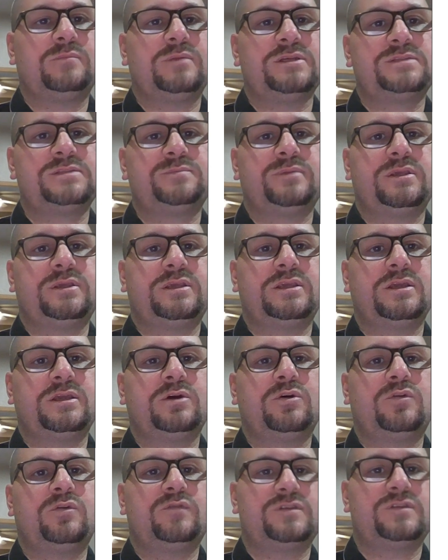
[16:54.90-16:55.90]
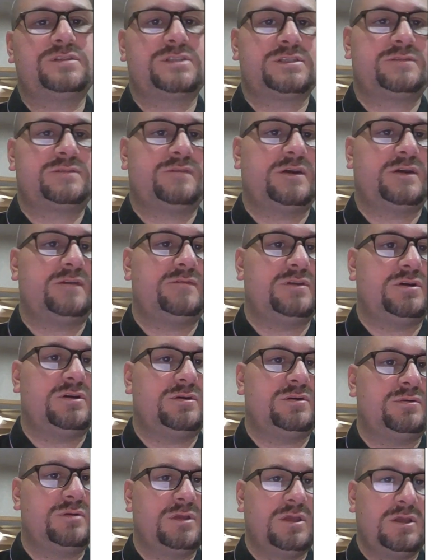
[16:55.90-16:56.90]
must be over 65.
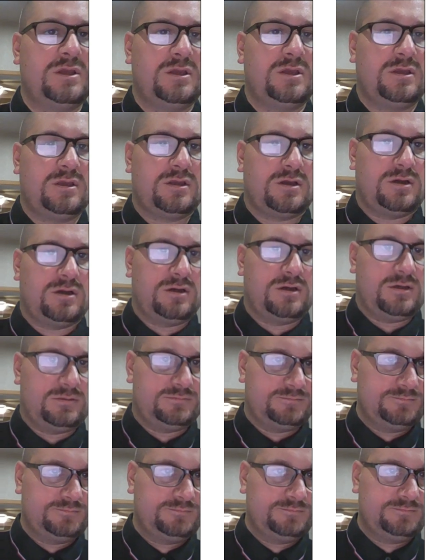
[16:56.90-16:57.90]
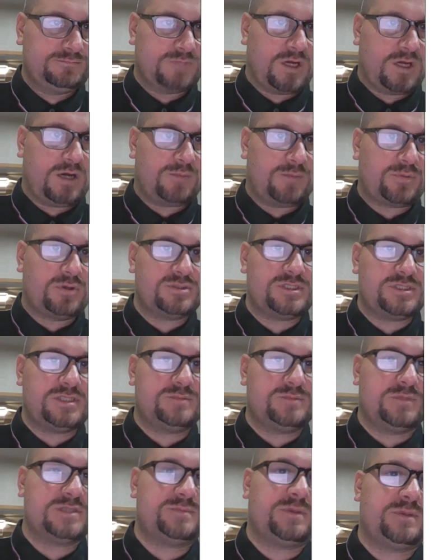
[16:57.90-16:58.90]
No. All proceeds
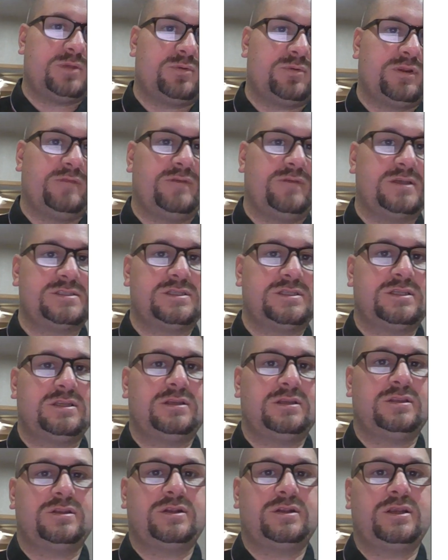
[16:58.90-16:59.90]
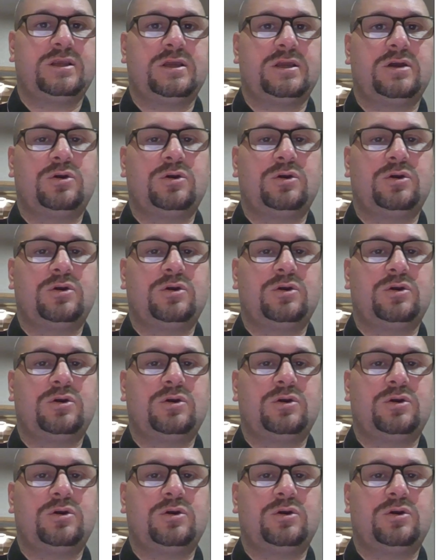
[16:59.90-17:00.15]
must be reinvested in another